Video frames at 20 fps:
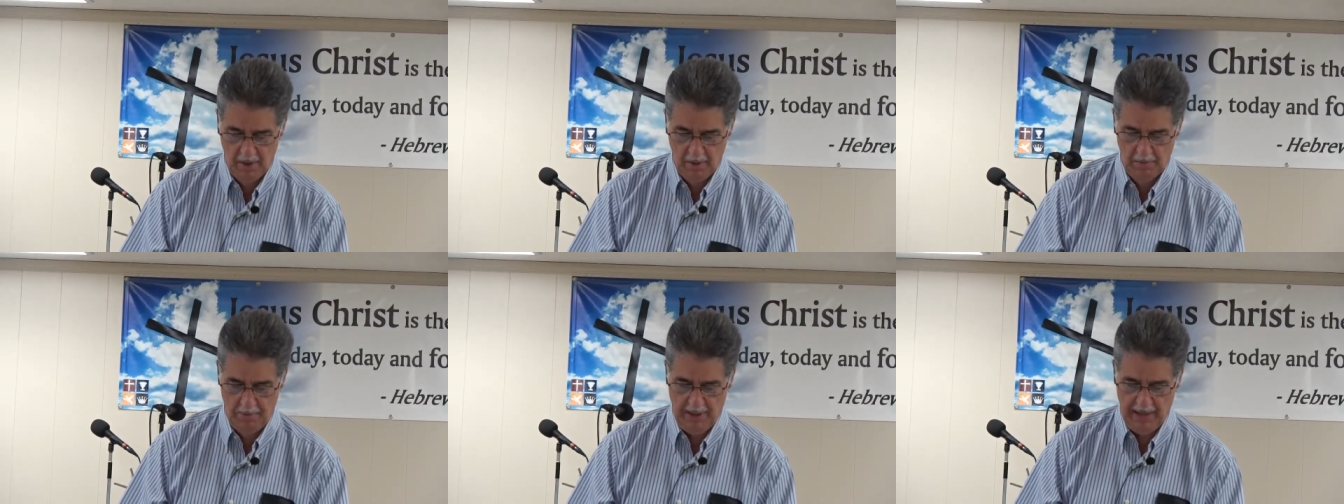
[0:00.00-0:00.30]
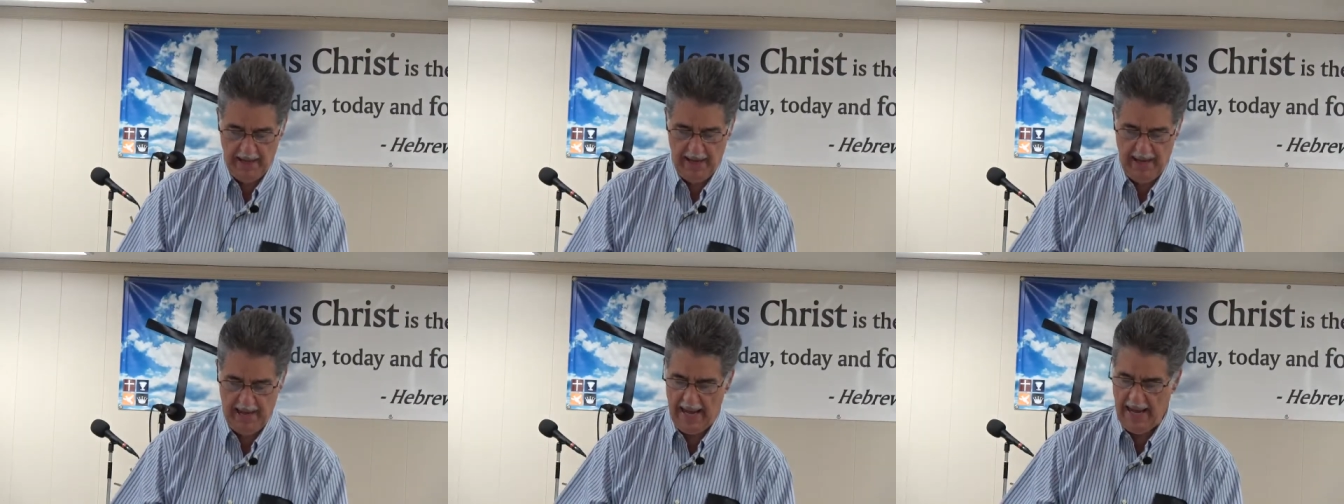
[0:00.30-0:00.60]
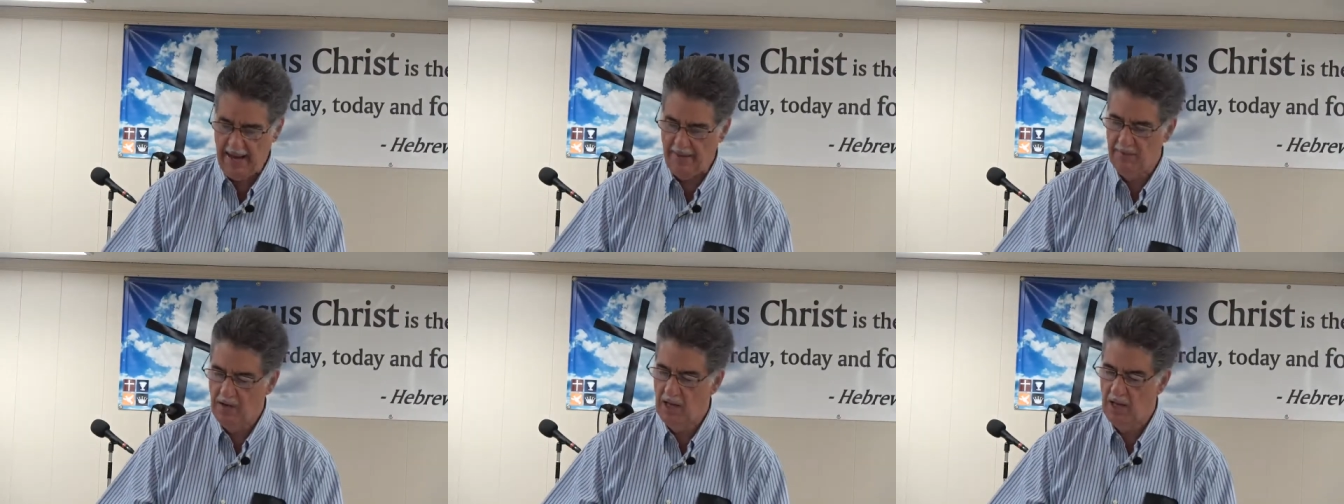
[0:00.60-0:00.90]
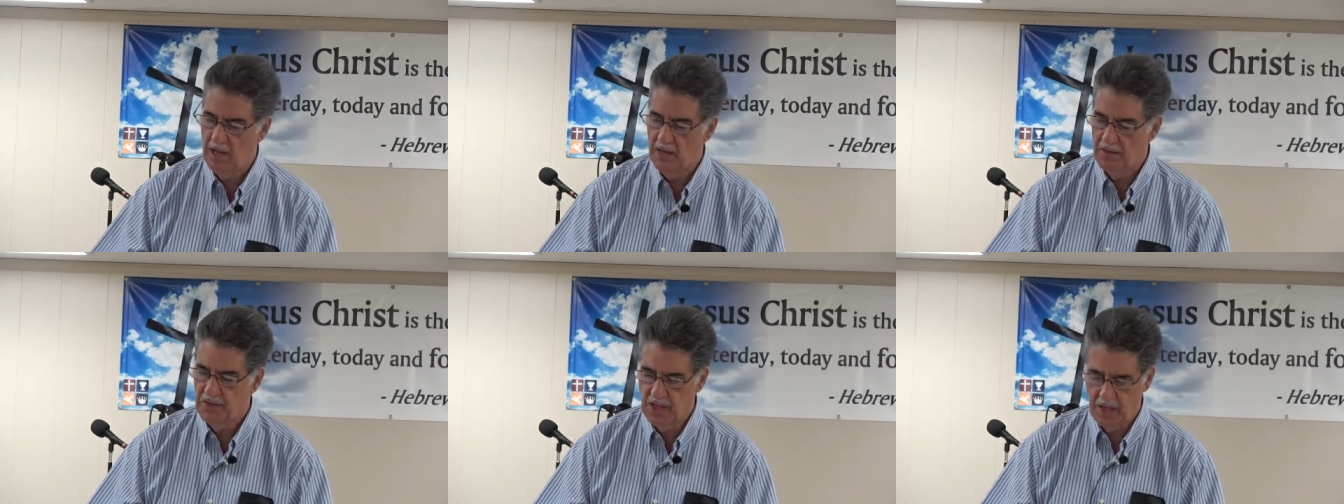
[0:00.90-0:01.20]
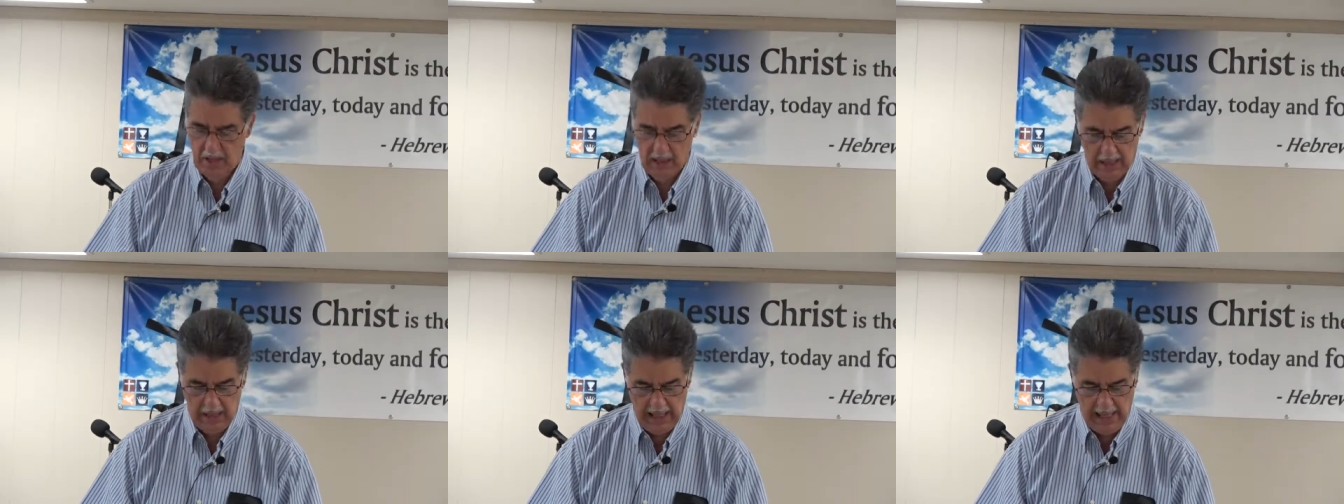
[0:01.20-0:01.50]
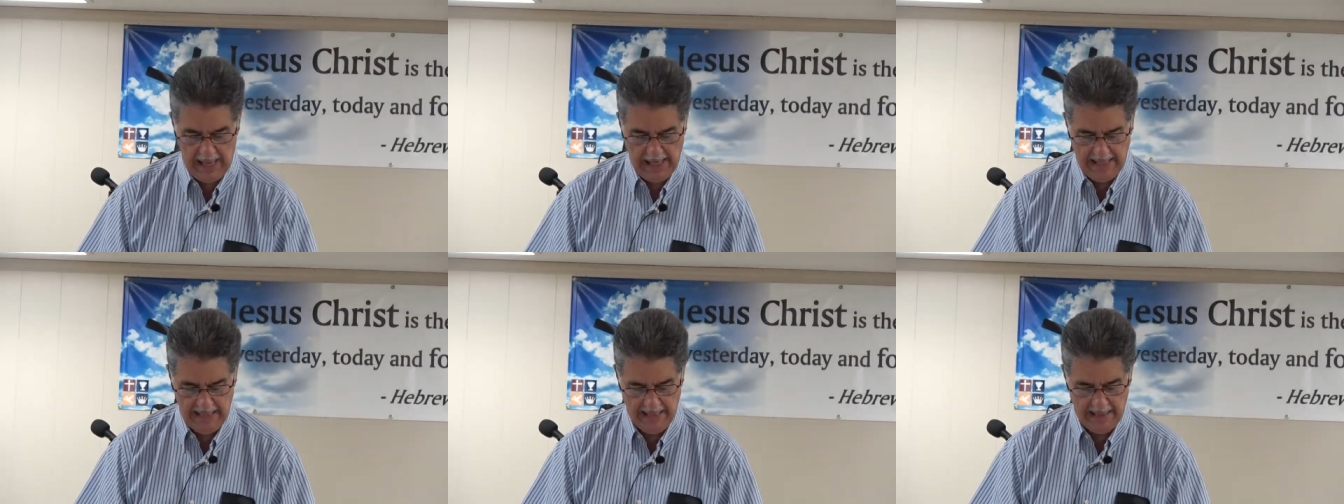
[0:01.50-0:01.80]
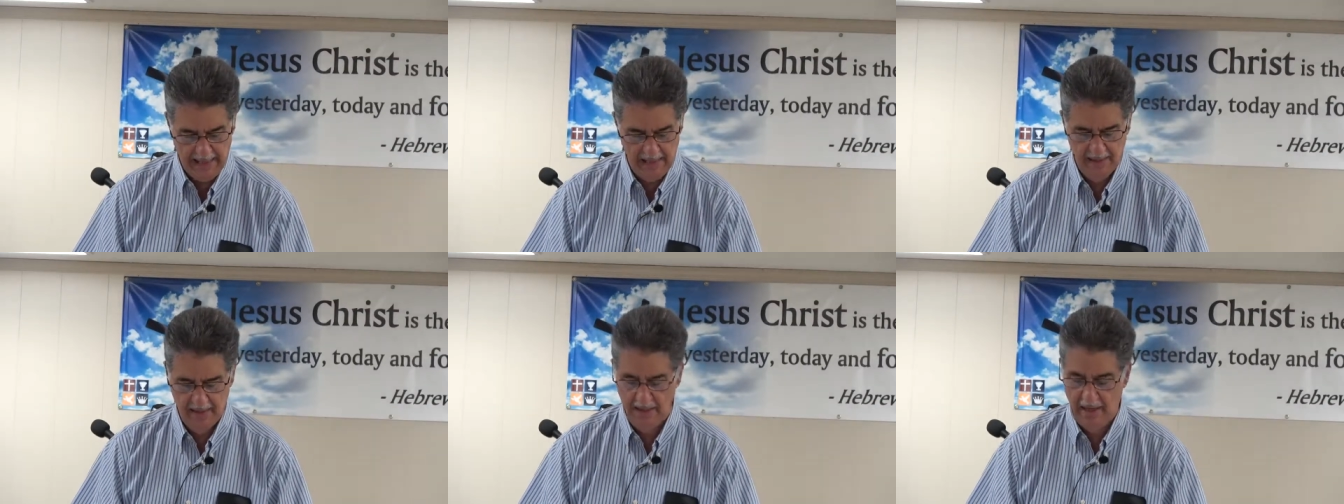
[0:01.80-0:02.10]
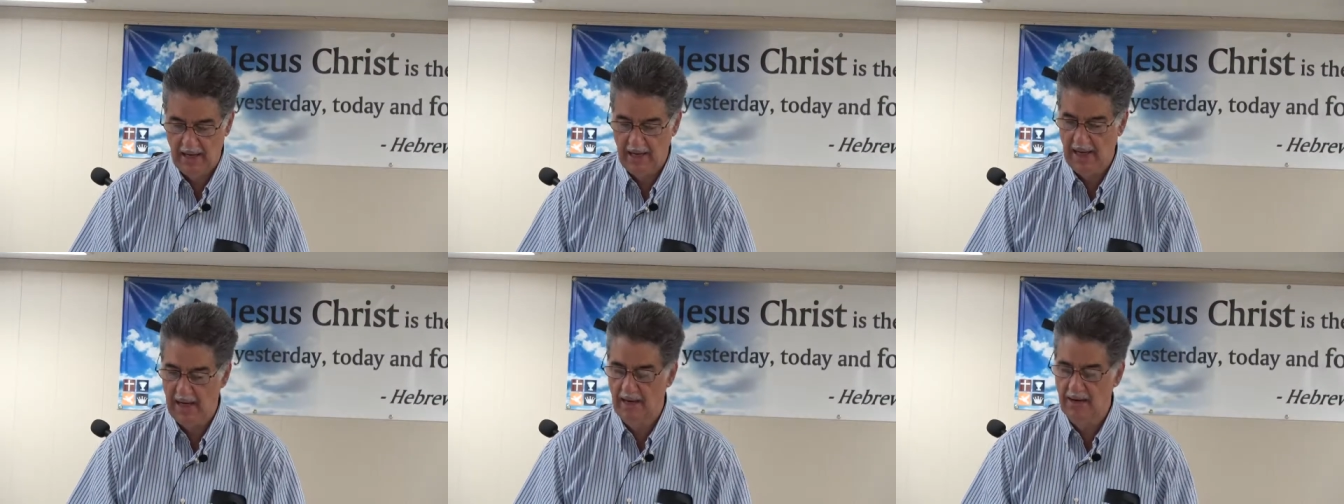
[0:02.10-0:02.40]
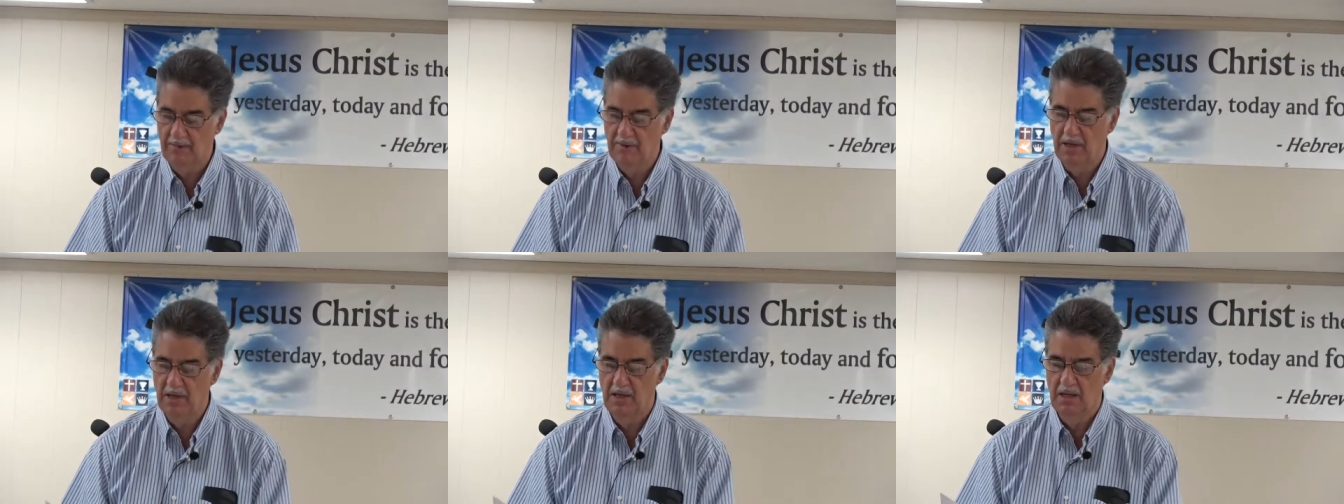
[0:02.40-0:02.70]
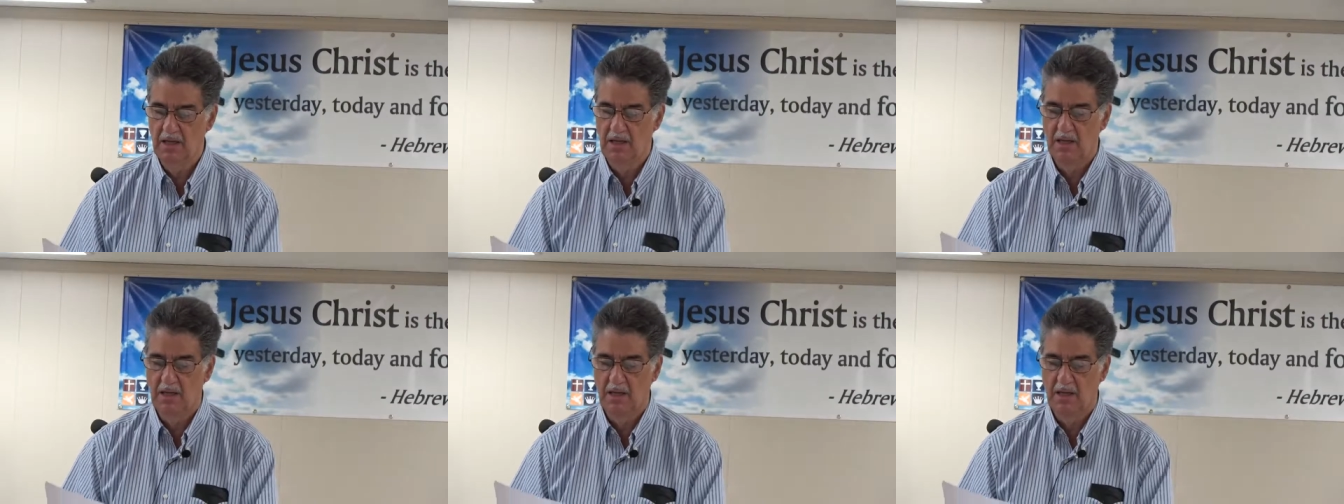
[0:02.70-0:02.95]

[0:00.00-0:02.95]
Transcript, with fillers: but have the light of